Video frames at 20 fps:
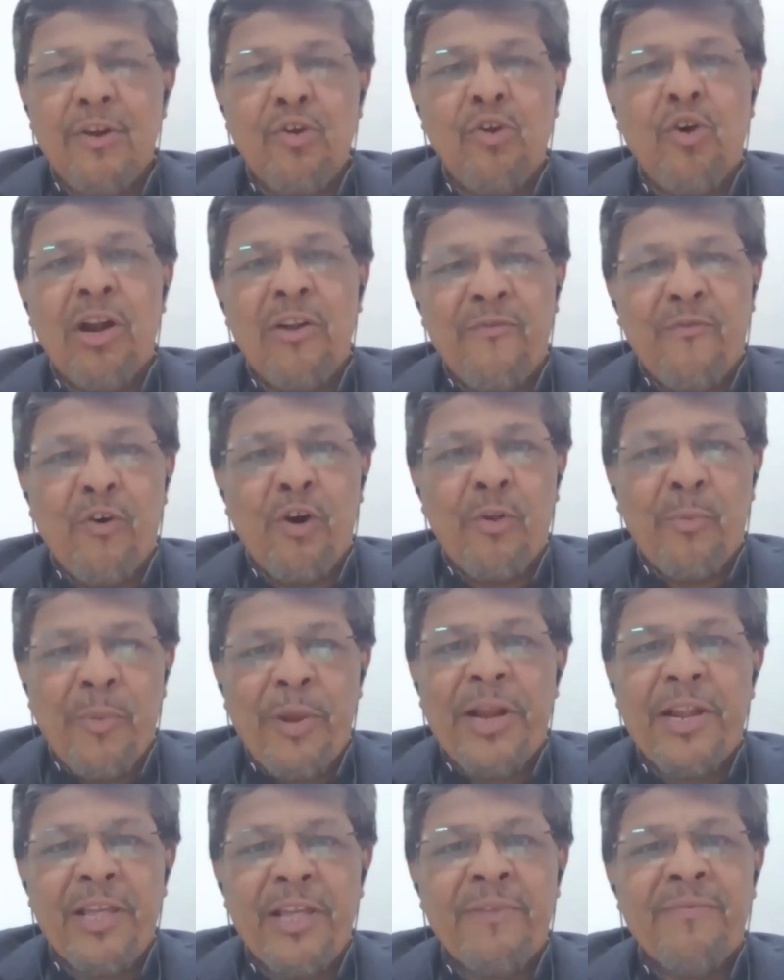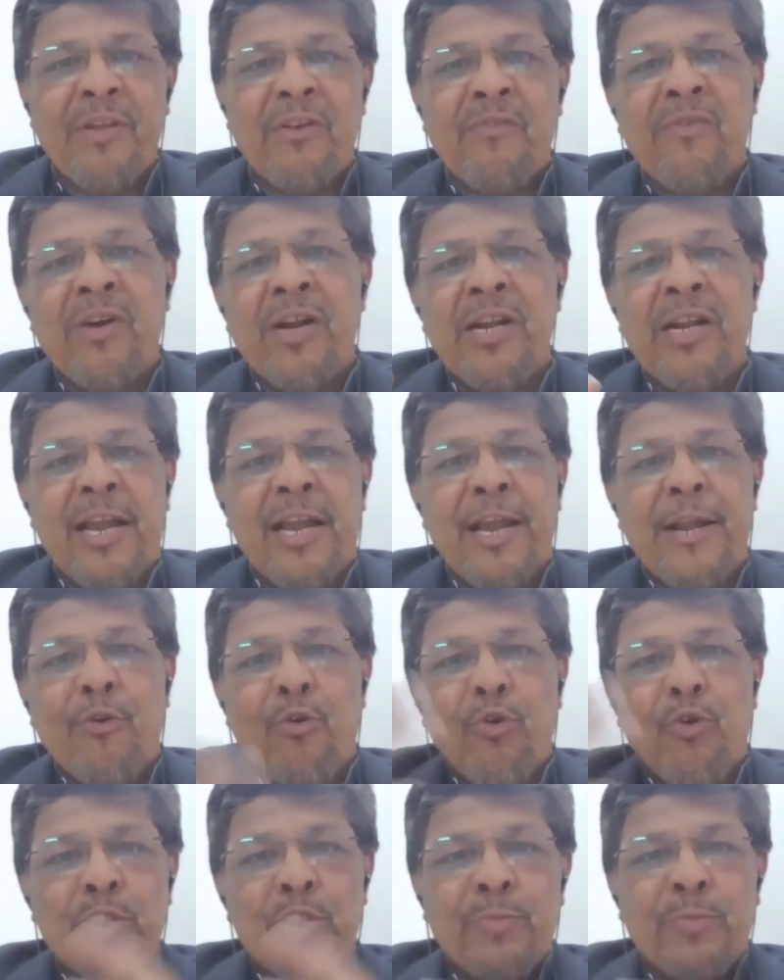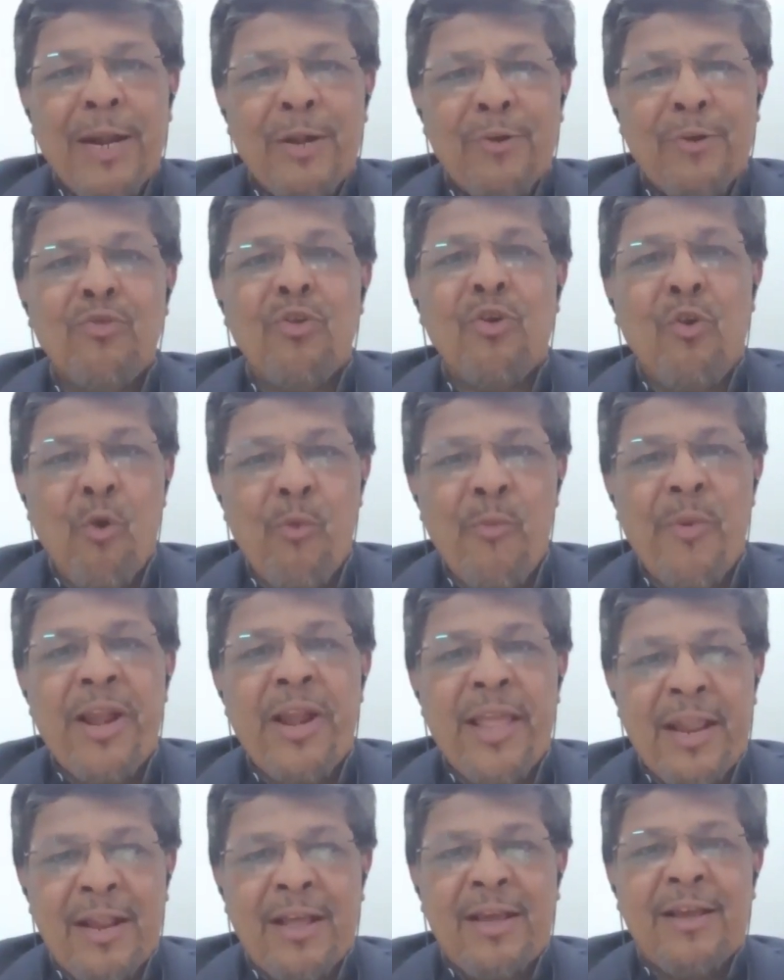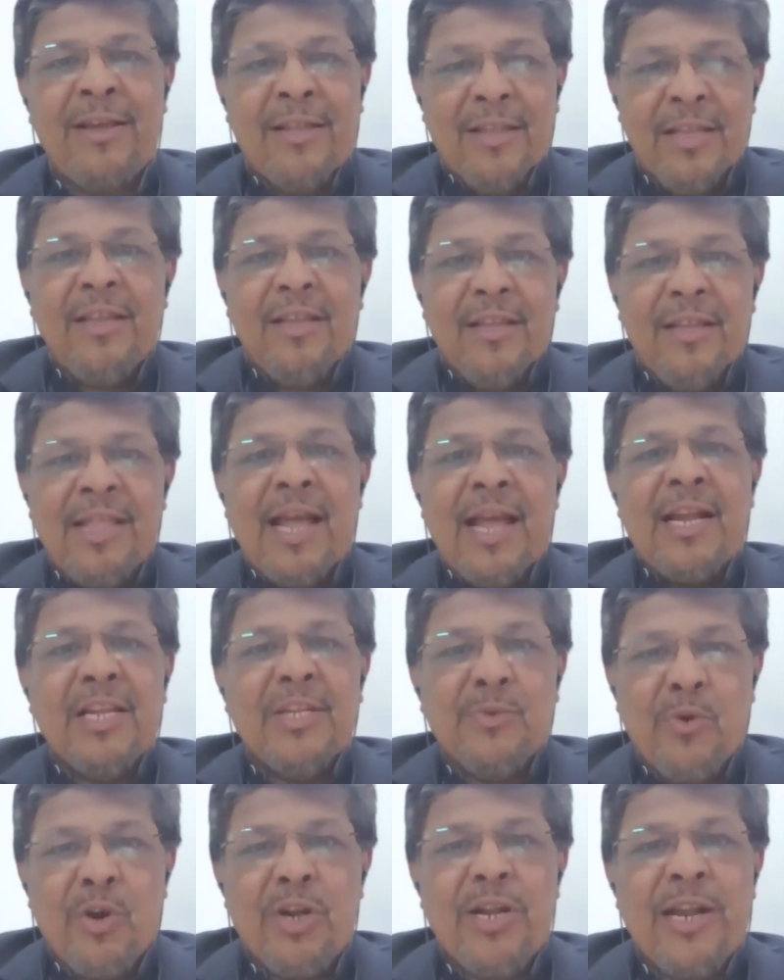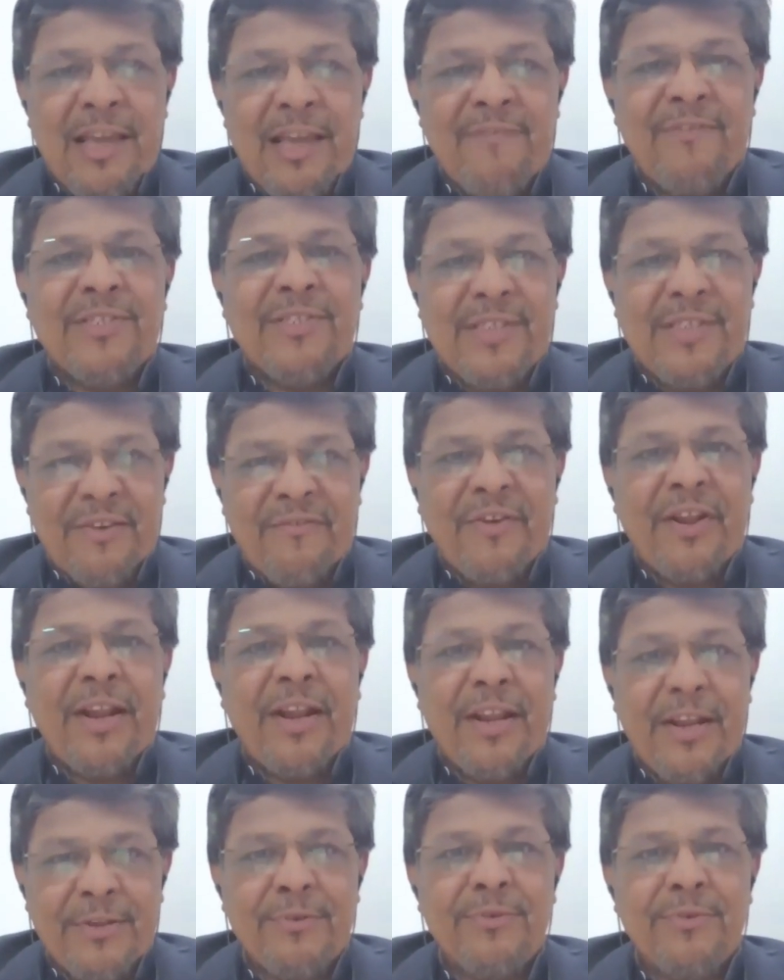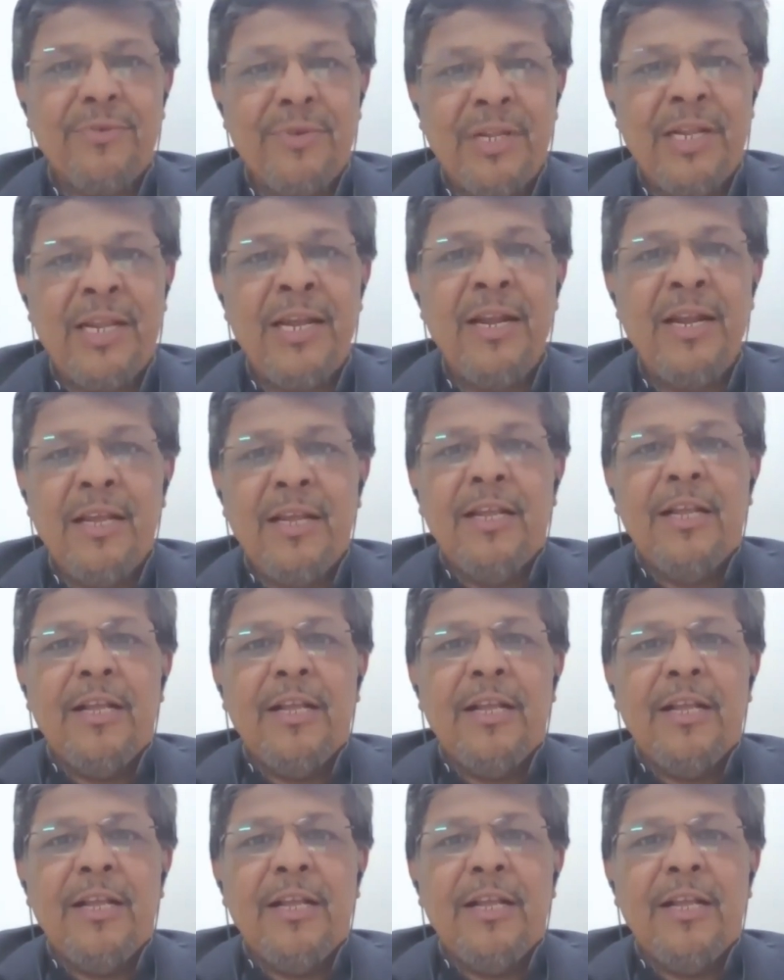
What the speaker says: God forbid, if the world again goes back to the COVID era, that is what I was referring to, right?